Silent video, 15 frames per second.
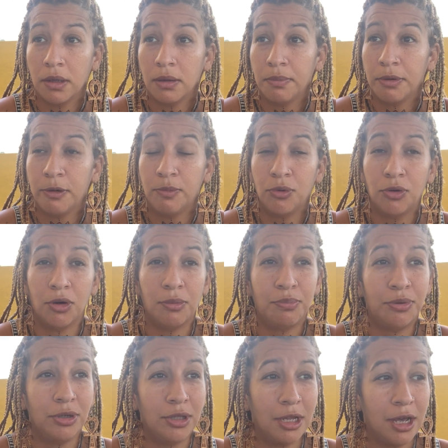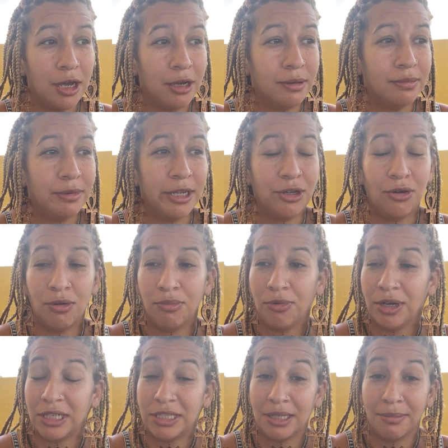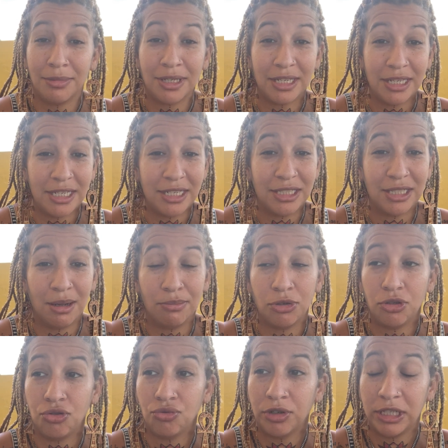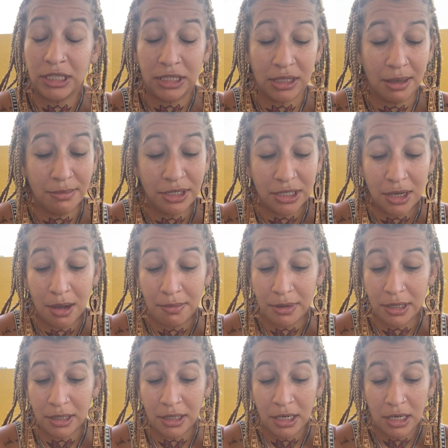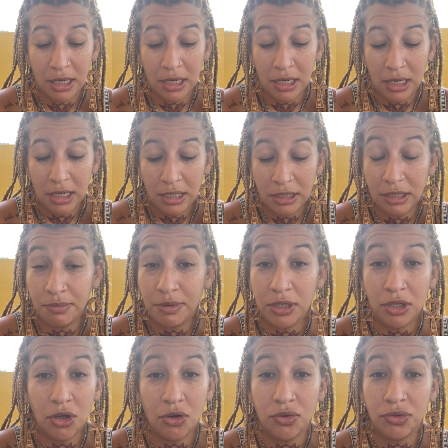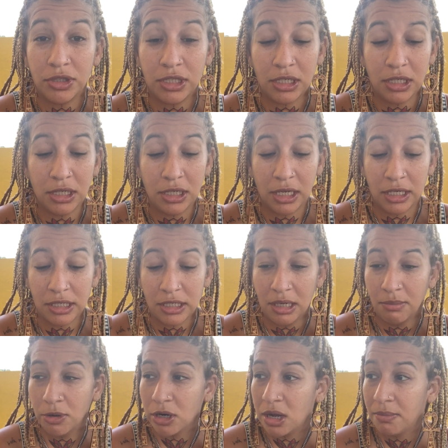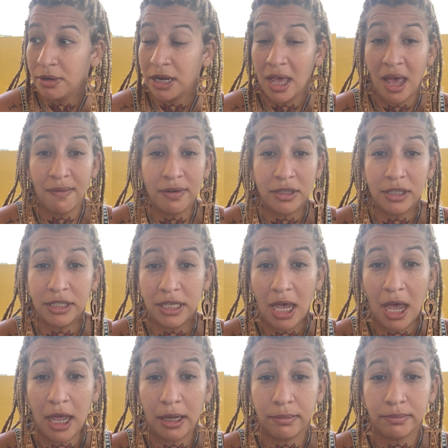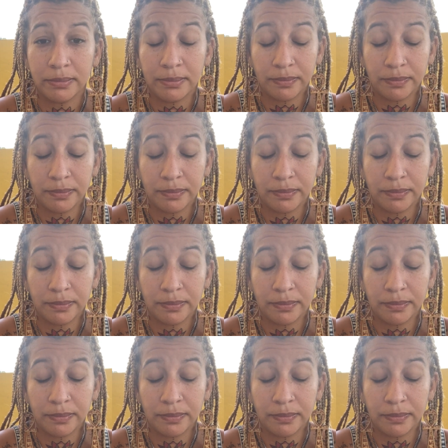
People are going to pull up. They're going to bring something to eat, something to drink. Some is coming to be nosy, and some are coming to have a good time.